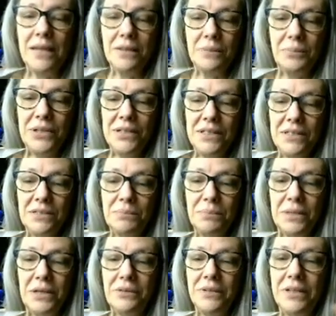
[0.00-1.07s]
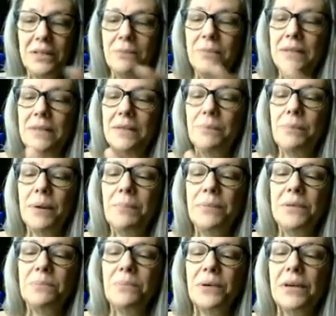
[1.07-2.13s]
The breeze is blowing him, and the
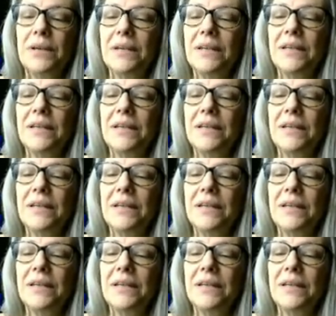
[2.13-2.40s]
puppy's barking